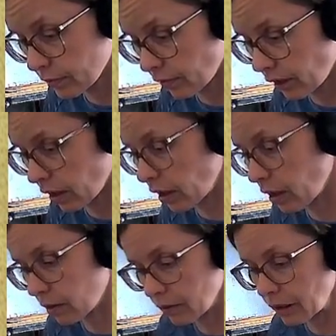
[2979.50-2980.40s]
Okay,
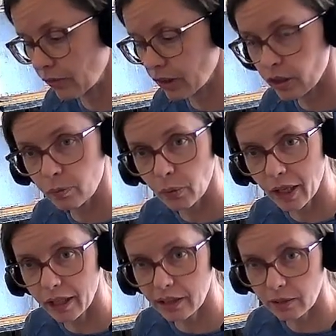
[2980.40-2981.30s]
but if it
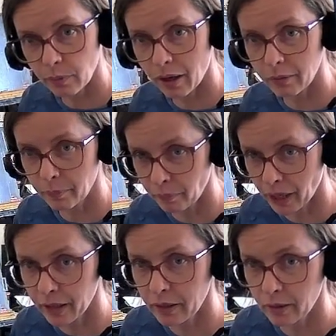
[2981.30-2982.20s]
spreads, it's probably
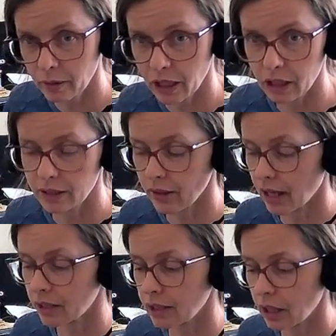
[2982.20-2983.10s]
better because
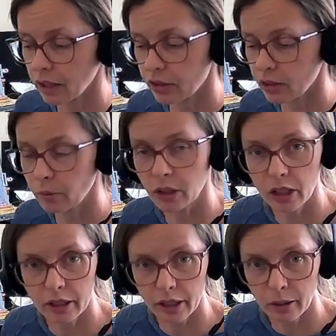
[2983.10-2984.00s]
that's not the super
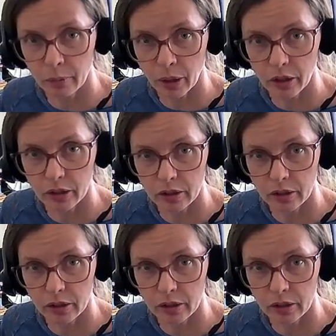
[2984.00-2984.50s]
detailed part.